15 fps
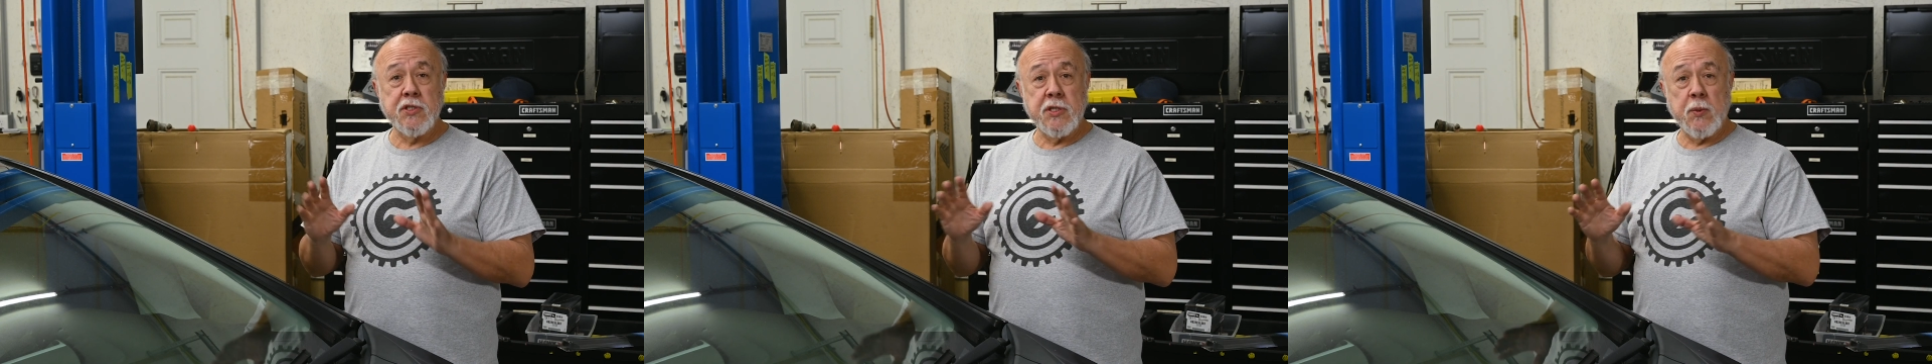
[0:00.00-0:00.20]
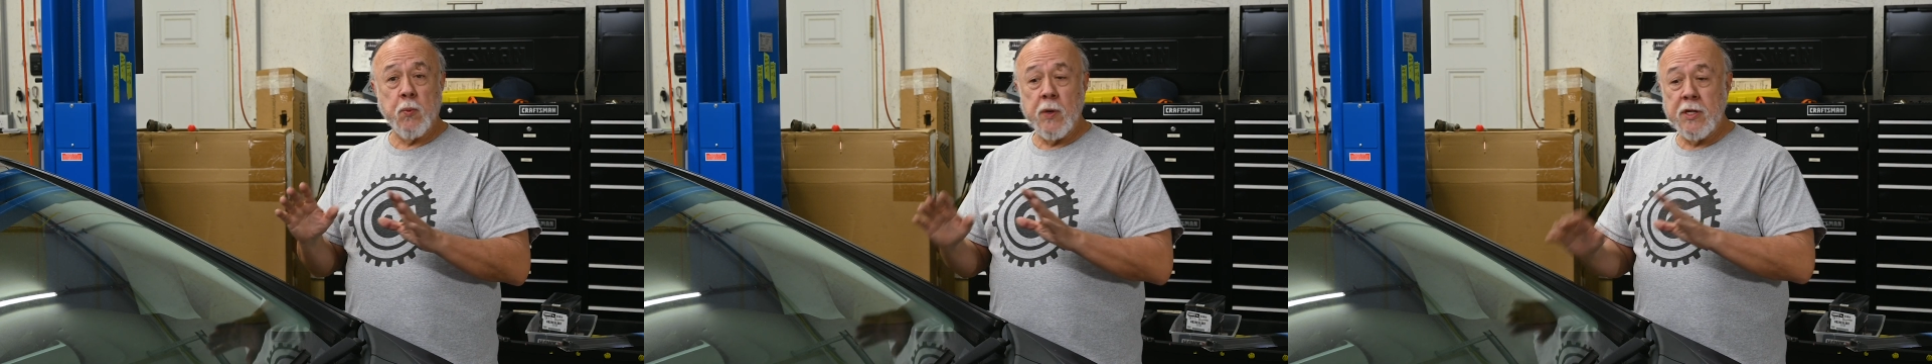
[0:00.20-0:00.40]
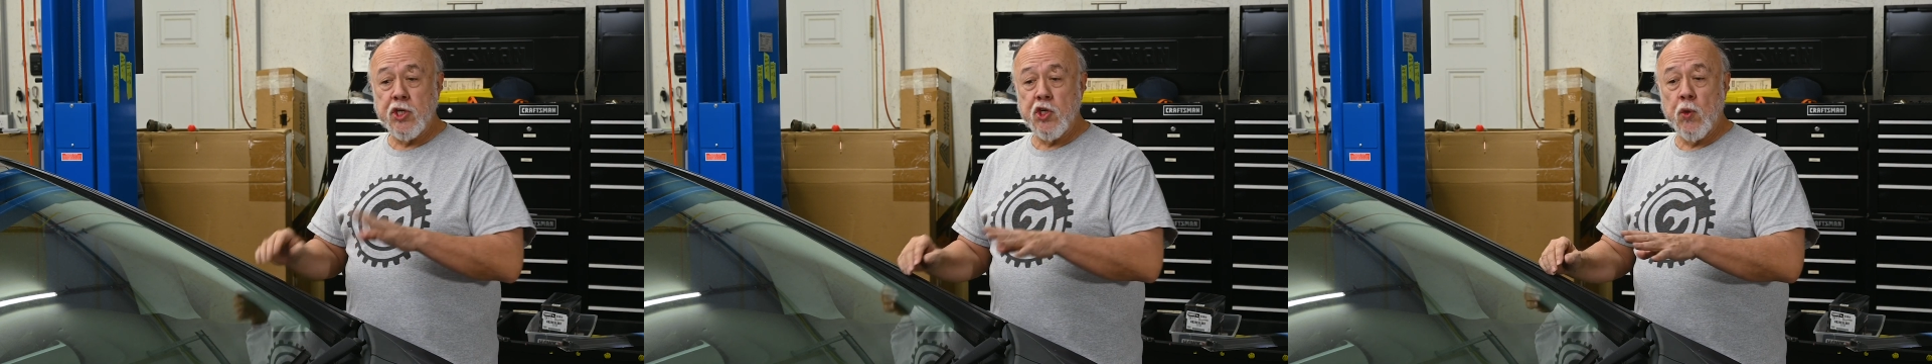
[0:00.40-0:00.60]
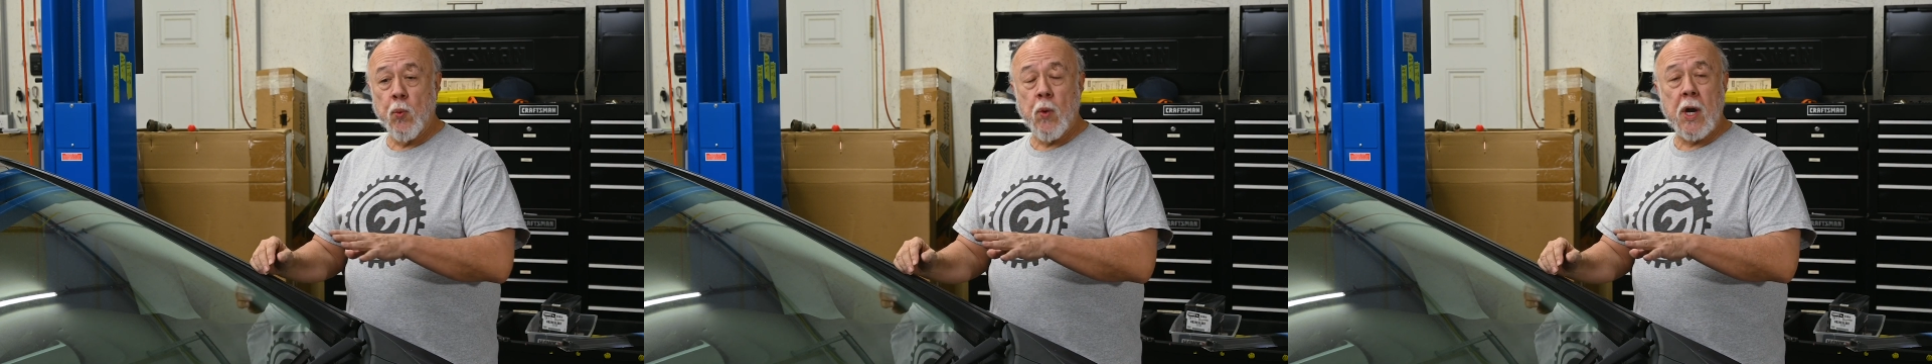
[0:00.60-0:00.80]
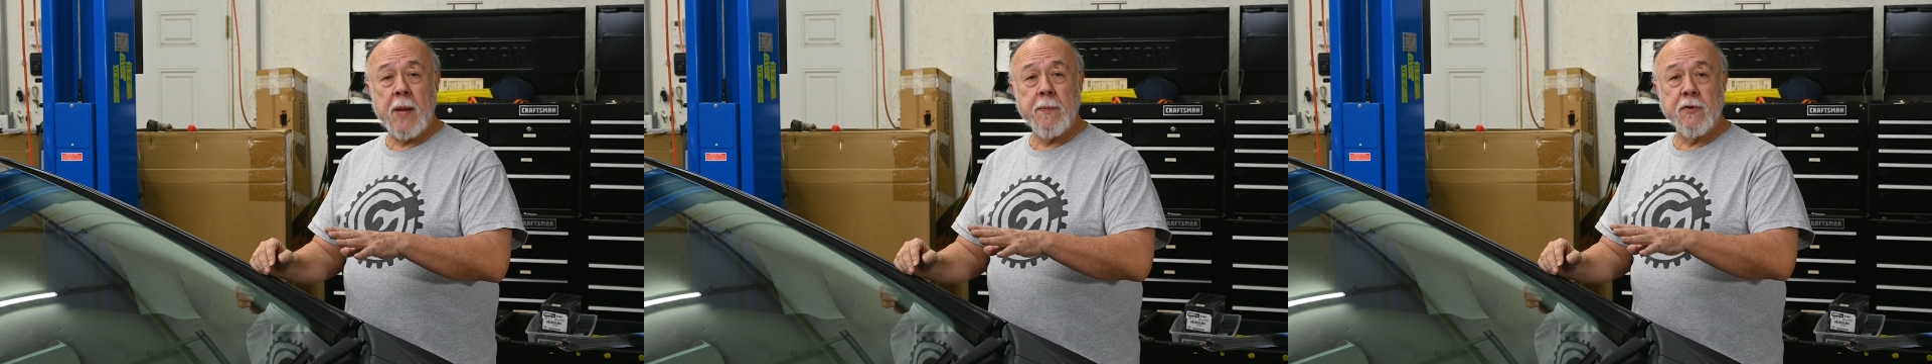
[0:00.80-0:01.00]
the windshield
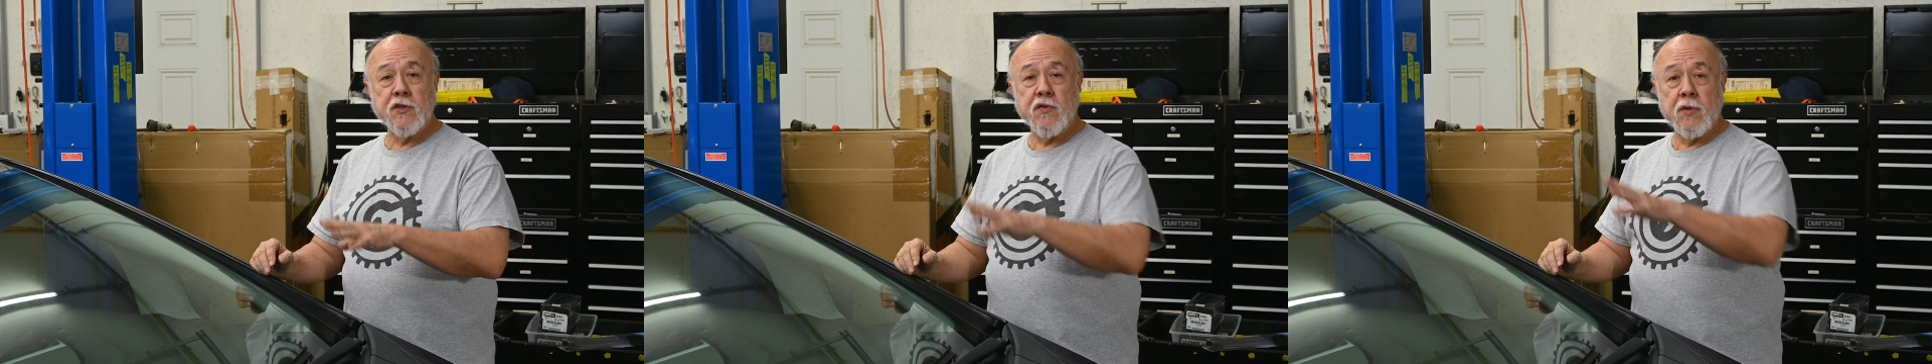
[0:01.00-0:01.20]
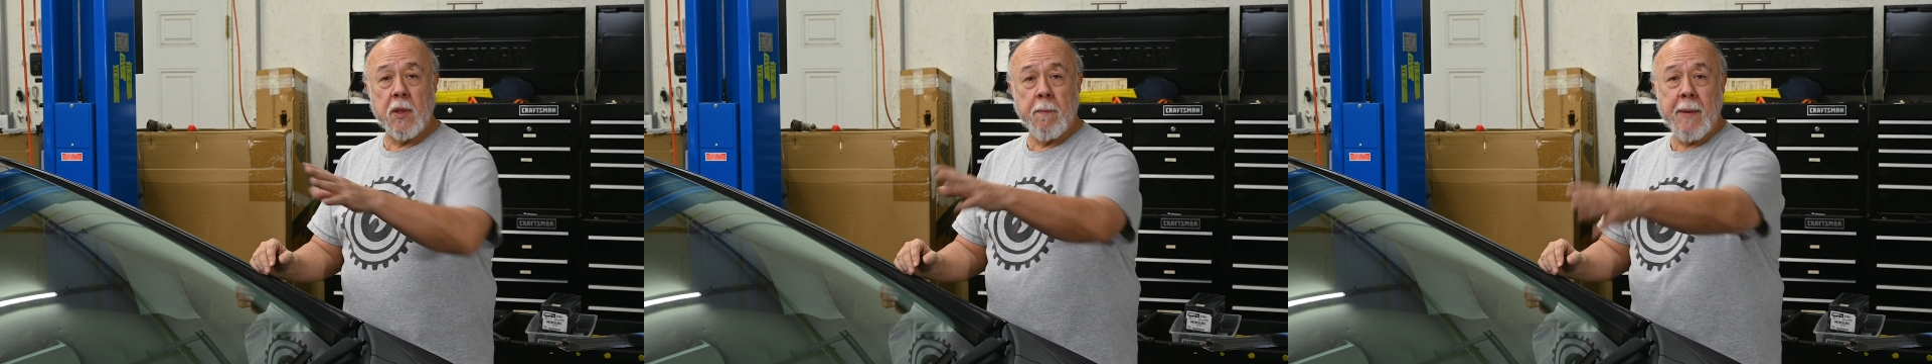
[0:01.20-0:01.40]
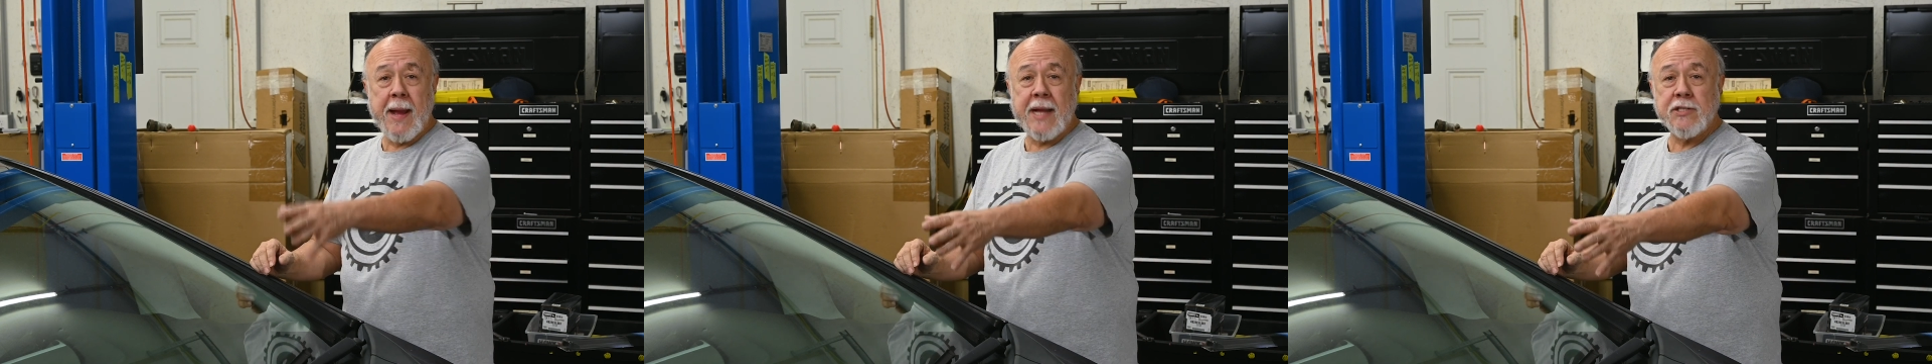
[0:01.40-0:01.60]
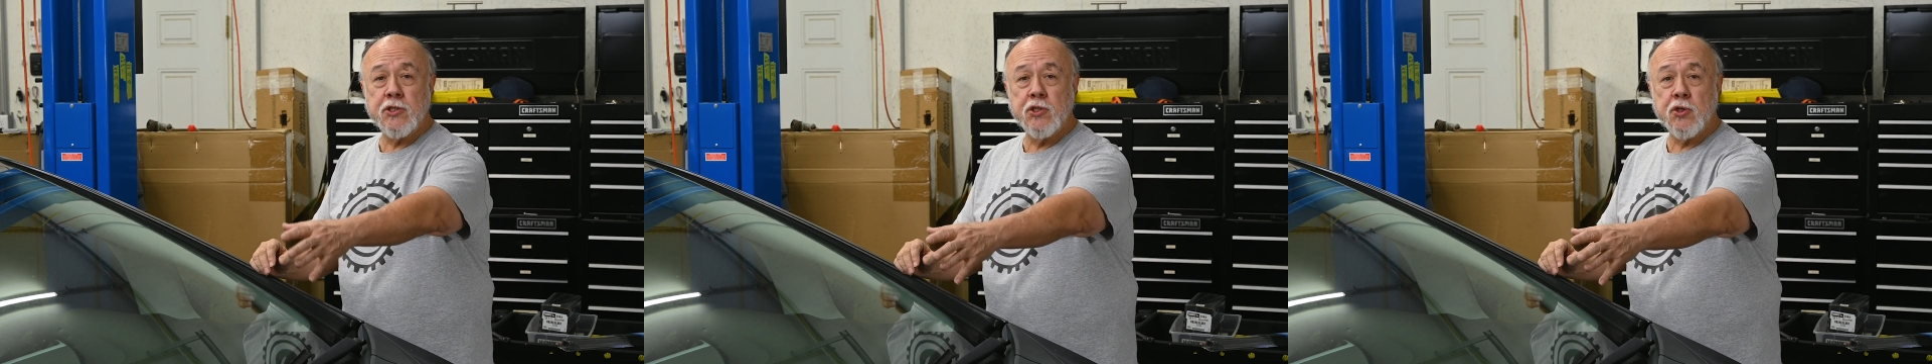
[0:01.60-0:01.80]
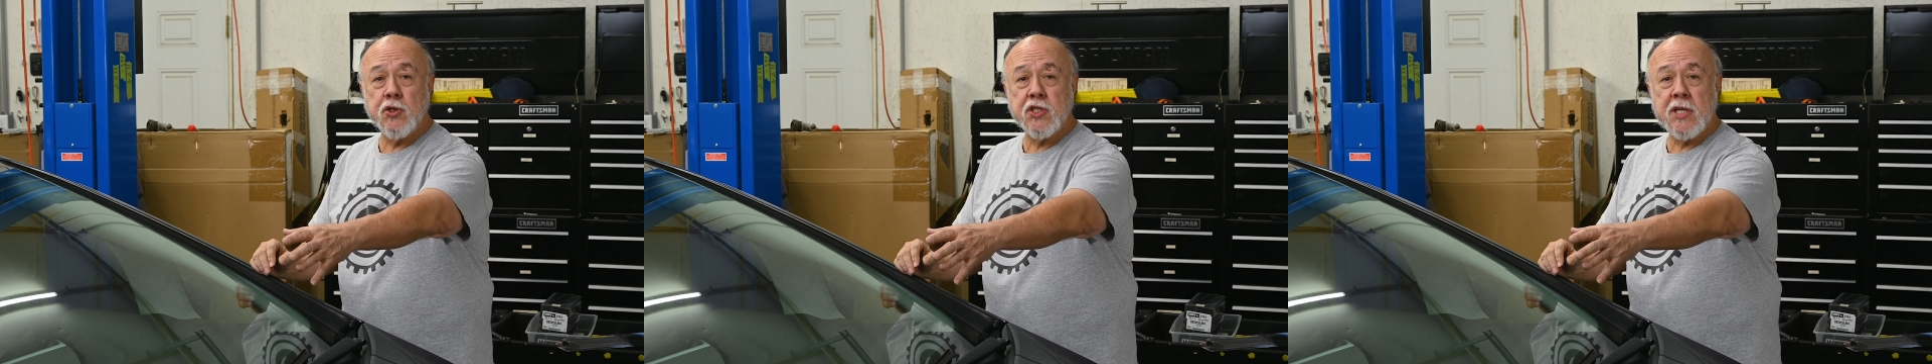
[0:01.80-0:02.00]
wipers for the
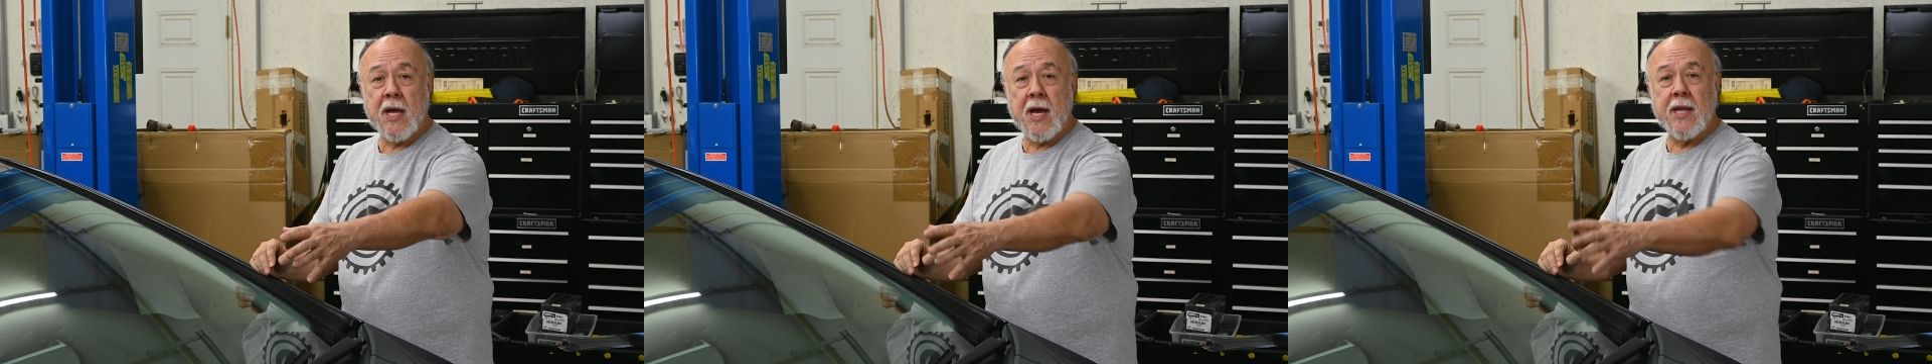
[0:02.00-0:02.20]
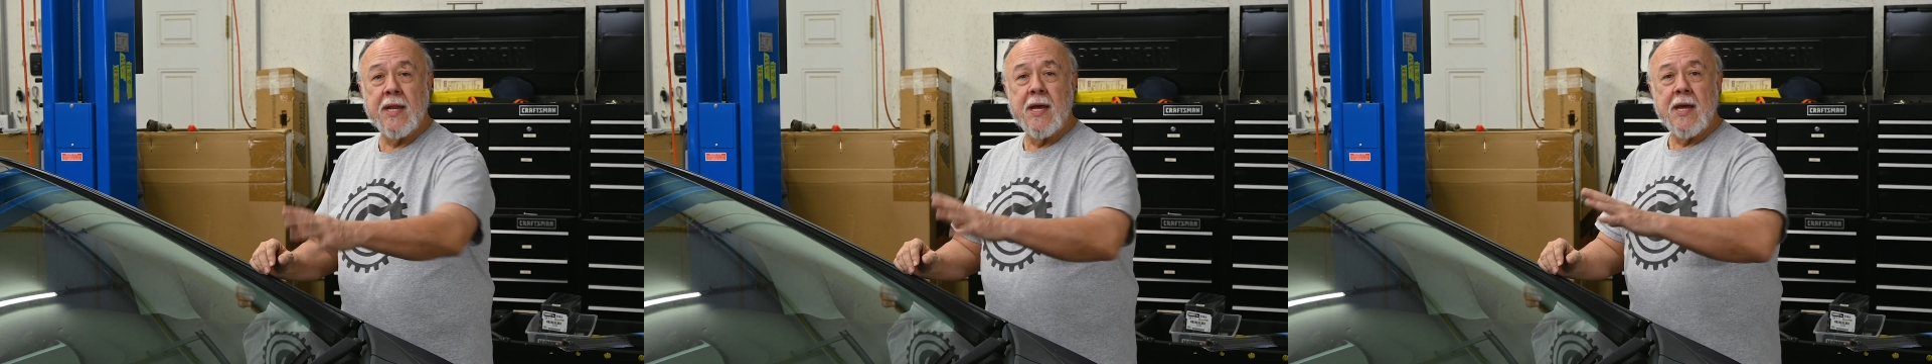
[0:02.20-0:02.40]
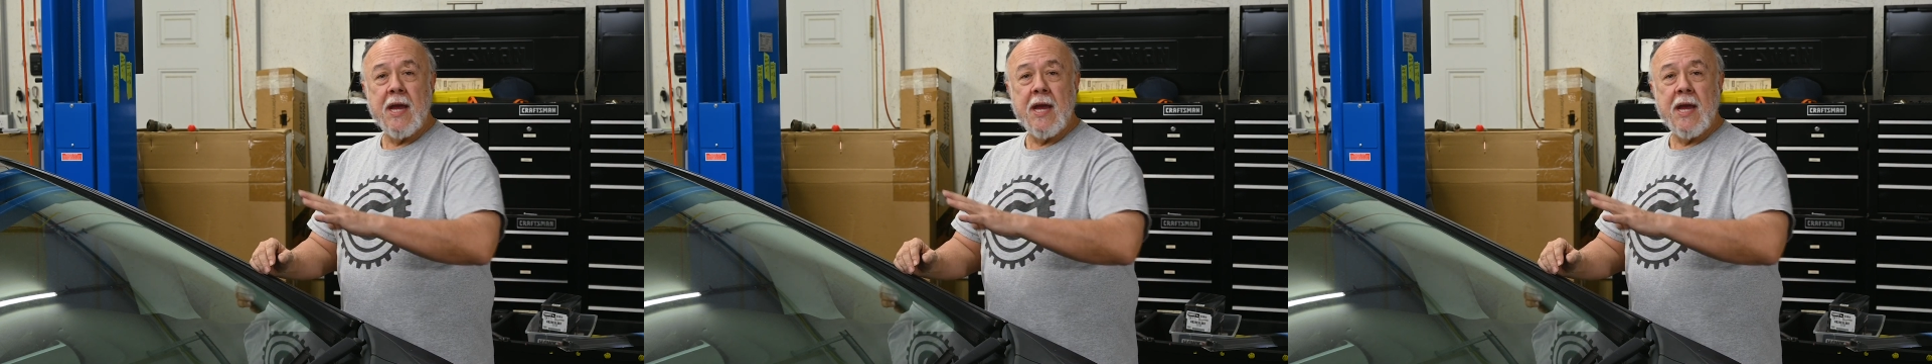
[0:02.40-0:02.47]
passenger side